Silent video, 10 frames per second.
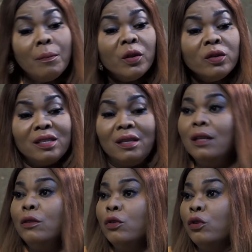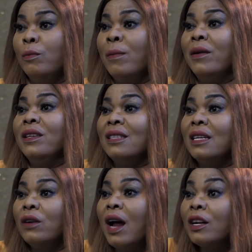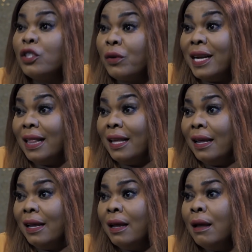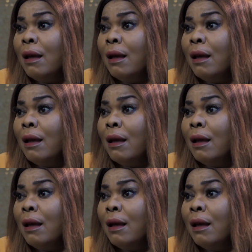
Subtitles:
I'm not saying you should marry Sandra outrightly.